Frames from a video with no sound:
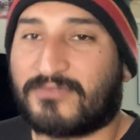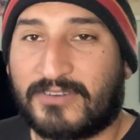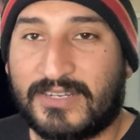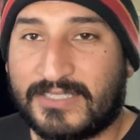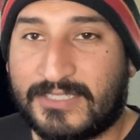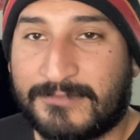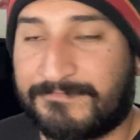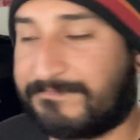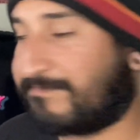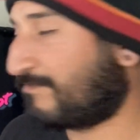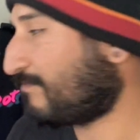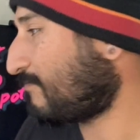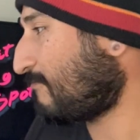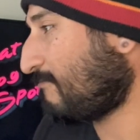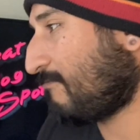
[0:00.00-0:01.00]
for us,
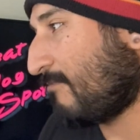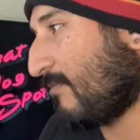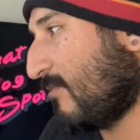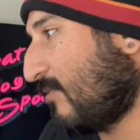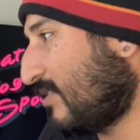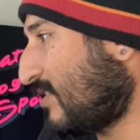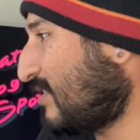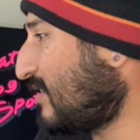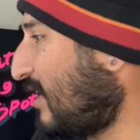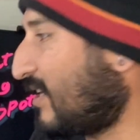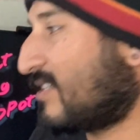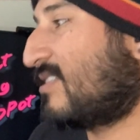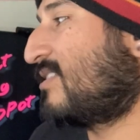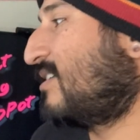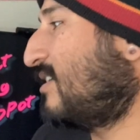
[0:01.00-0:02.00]
which
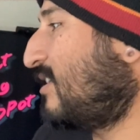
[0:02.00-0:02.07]
sucks.